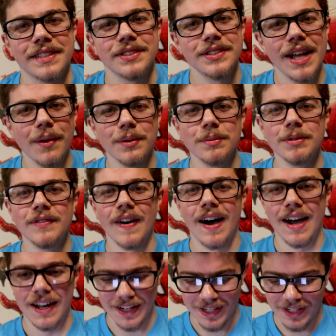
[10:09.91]
so now we'll move
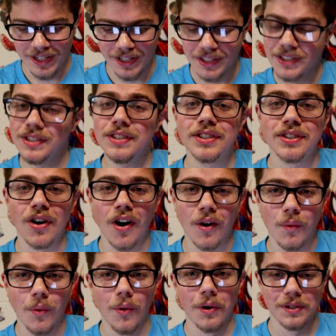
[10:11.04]
on to Star
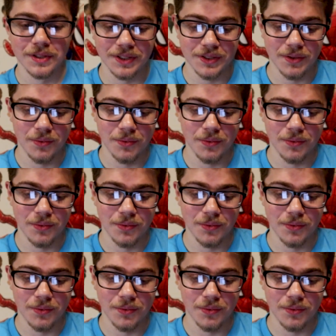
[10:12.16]
Wars